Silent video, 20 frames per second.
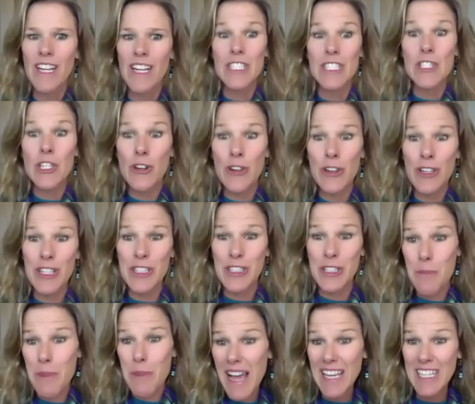turning
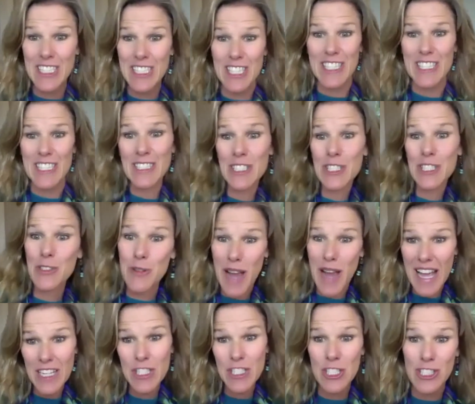your passion into
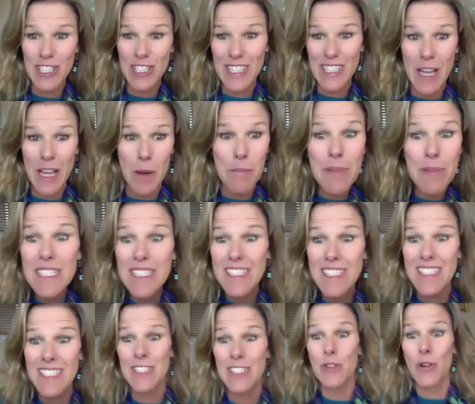actually a
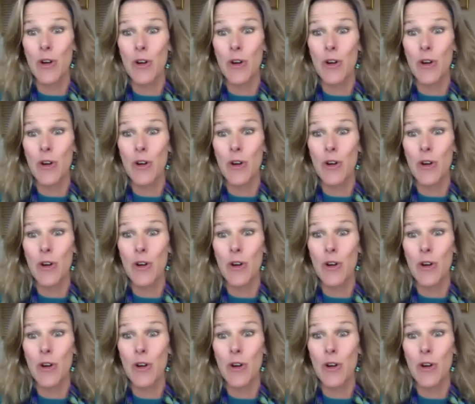business or a